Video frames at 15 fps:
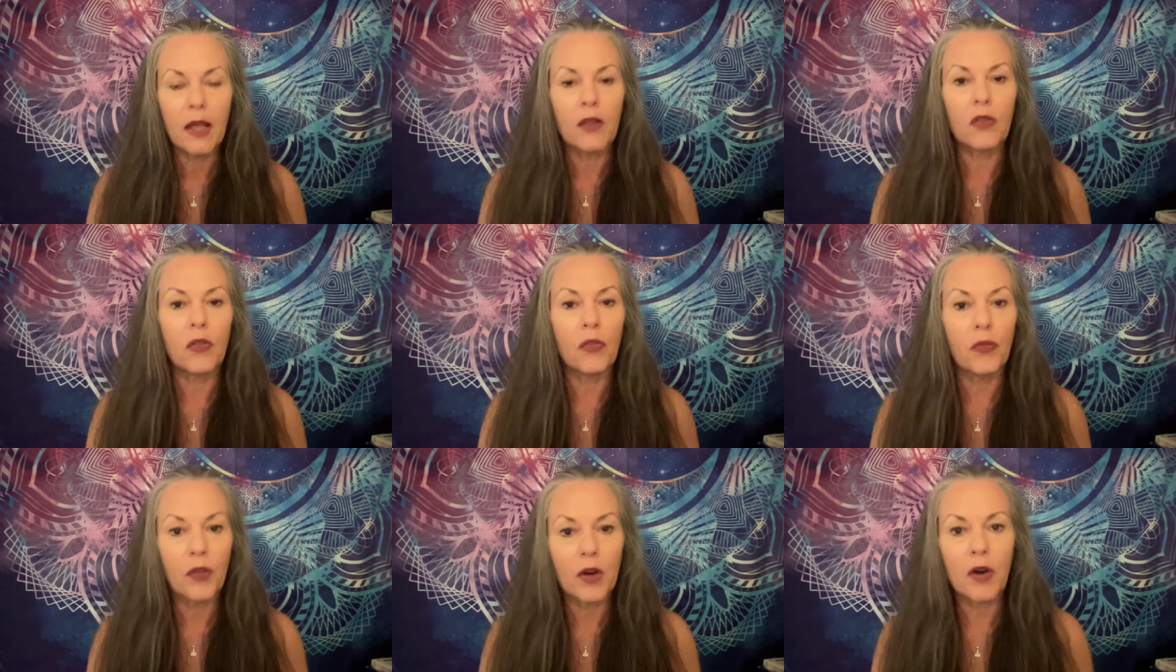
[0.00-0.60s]
It's
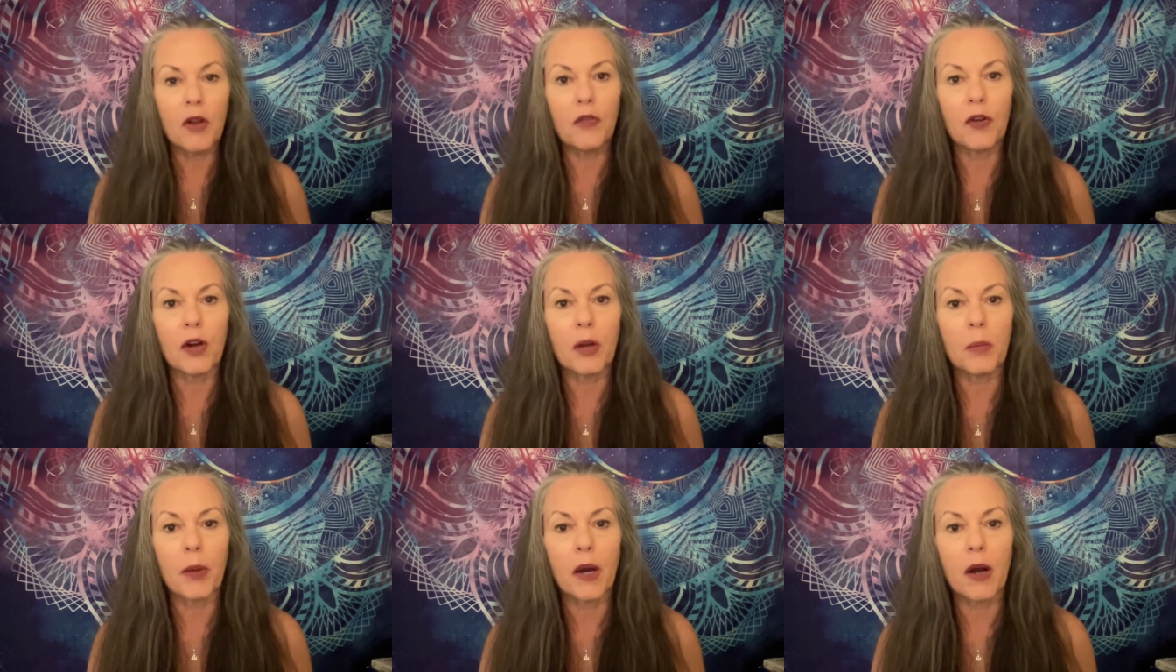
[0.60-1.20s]
very,
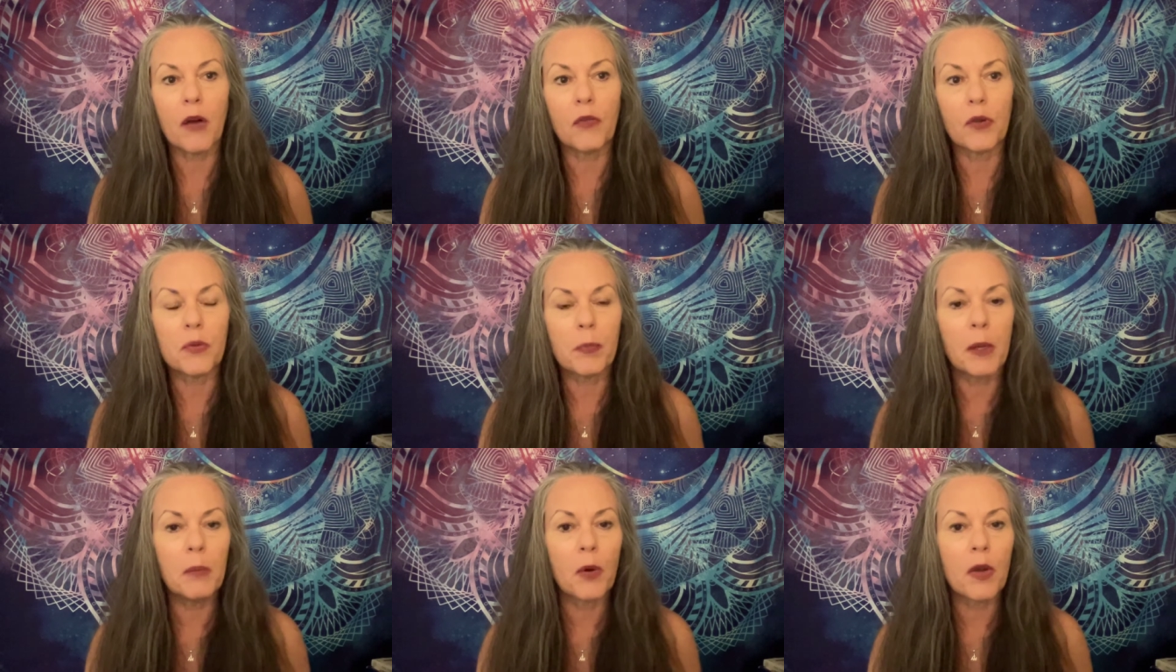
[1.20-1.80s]
very powerful.
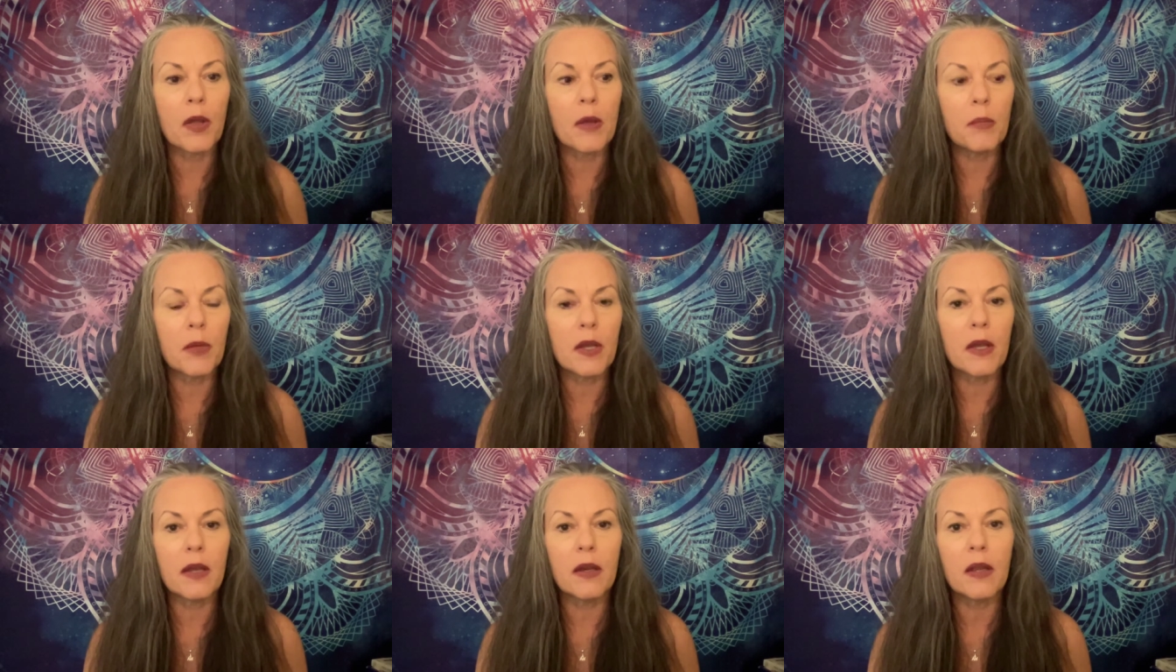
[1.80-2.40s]
People come
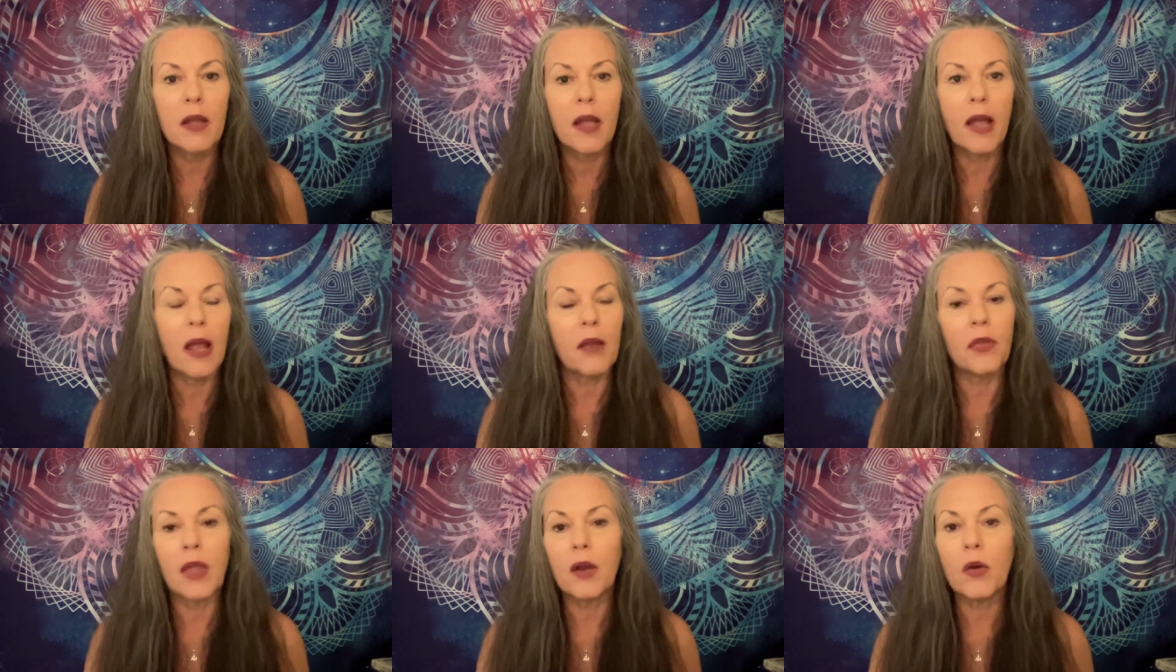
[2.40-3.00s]
in
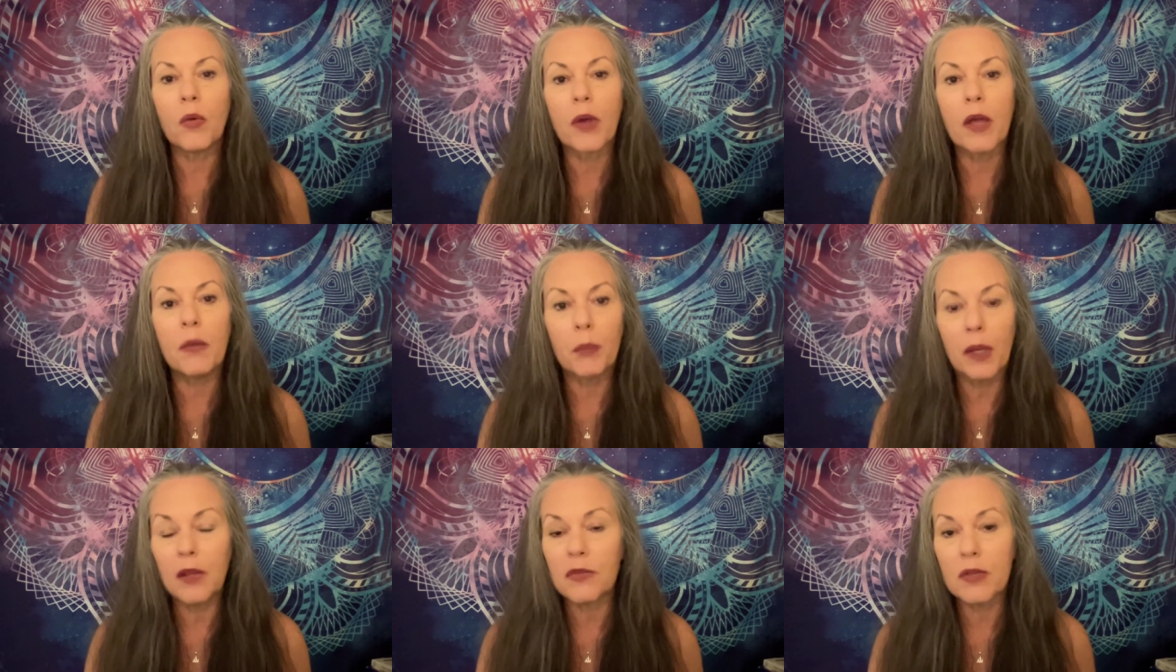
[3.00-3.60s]
and they don't come,
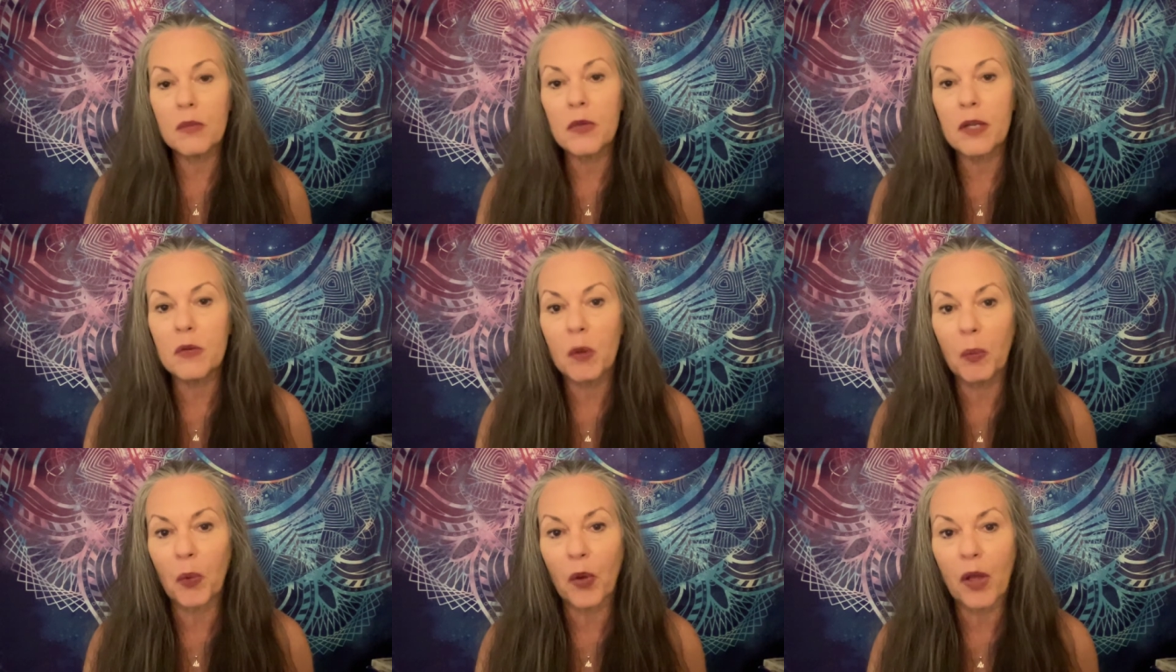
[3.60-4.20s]
sometimes
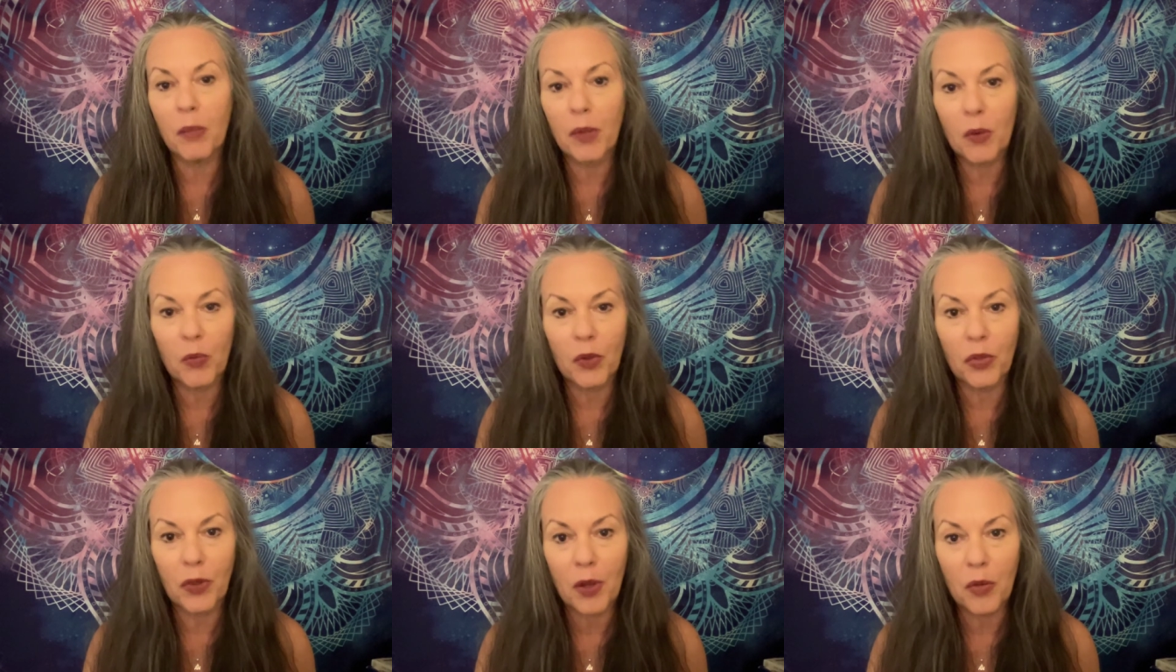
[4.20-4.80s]
people come in
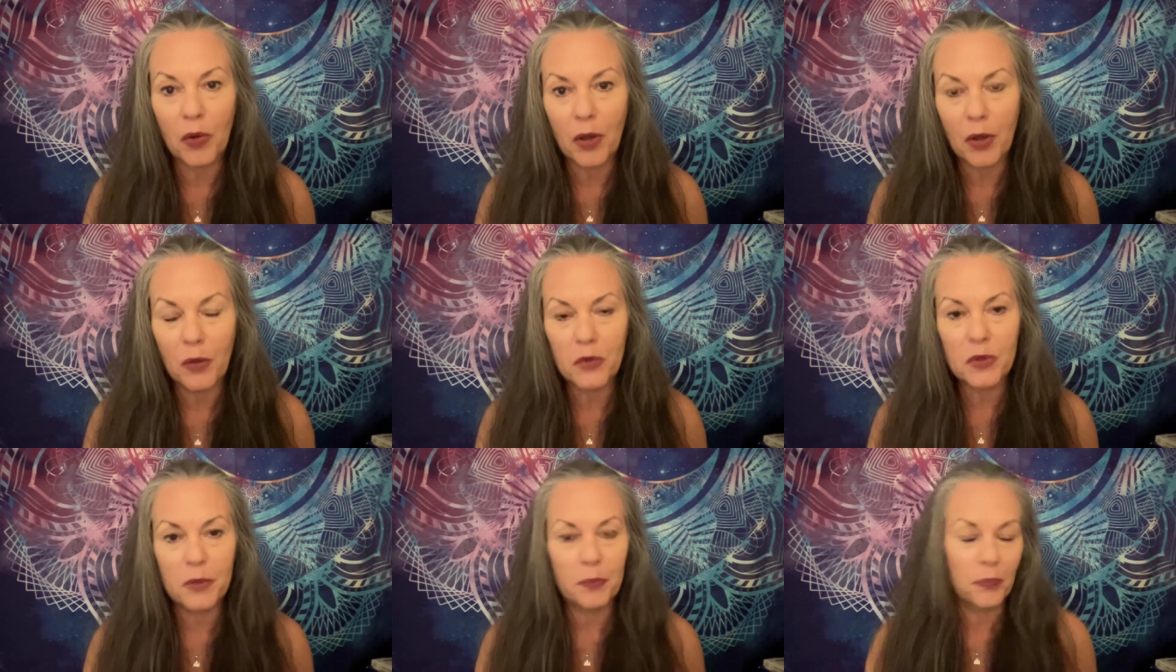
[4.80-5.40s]
with no
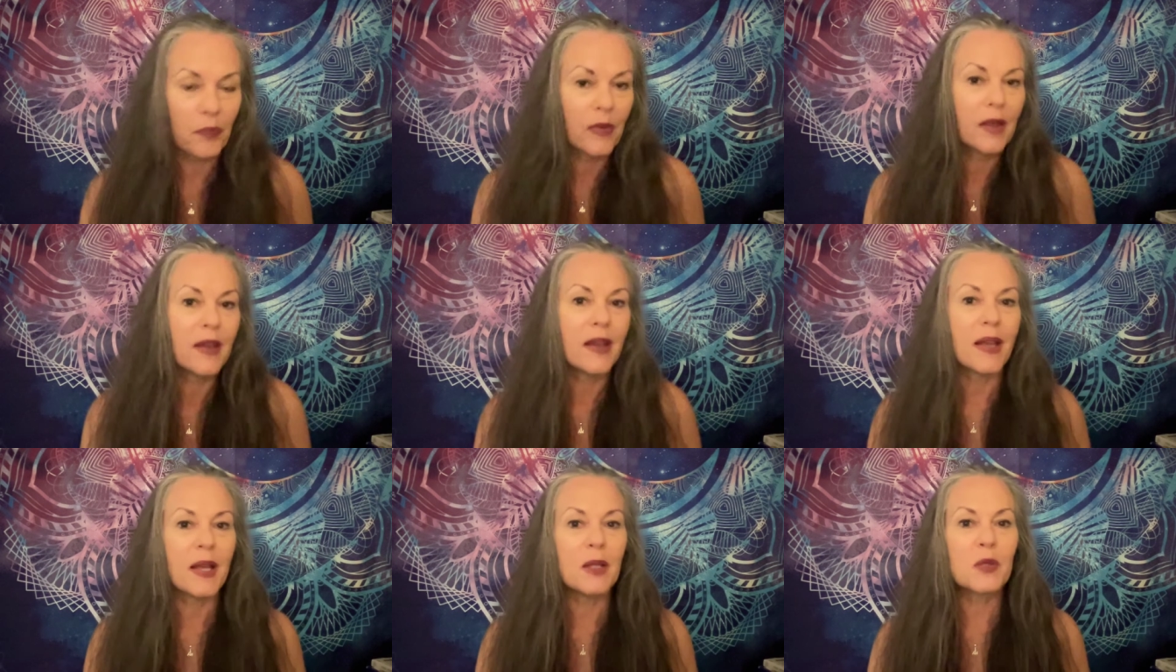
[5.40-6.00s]
notes.
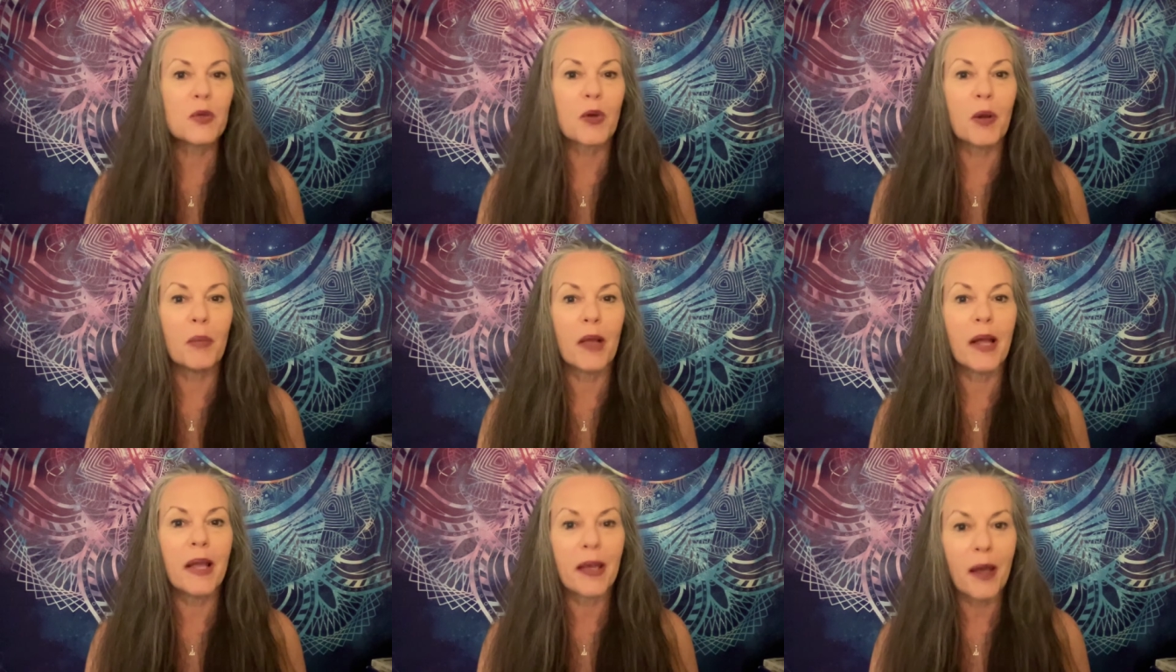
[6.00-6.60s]
And so I'm
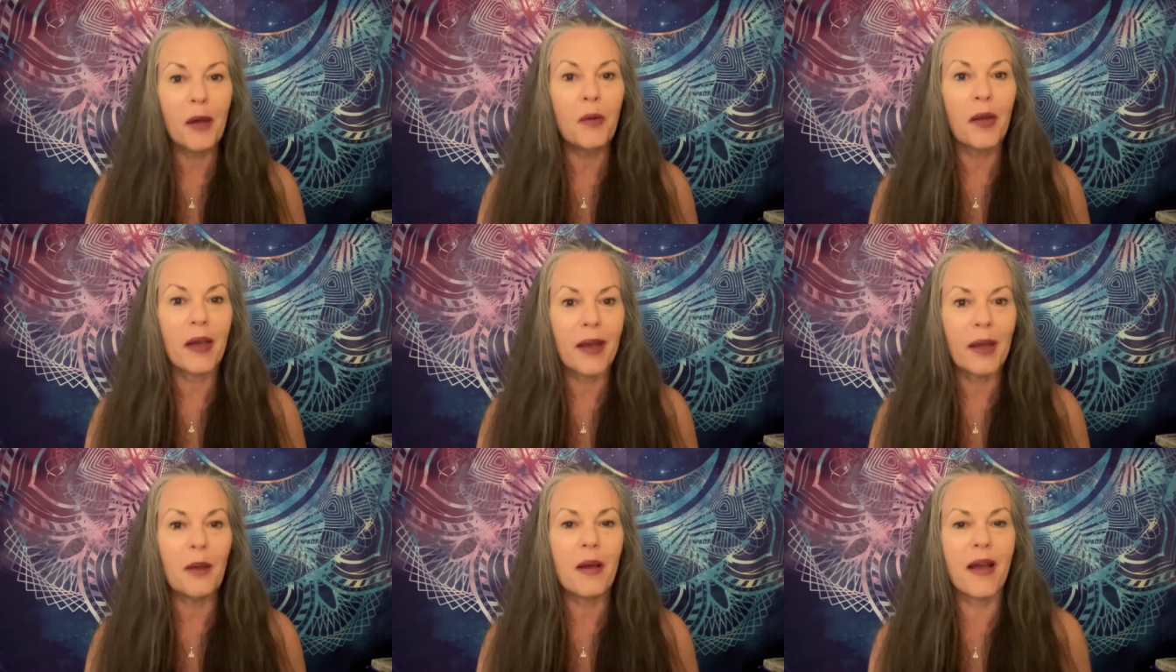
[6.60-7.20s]
like, okay,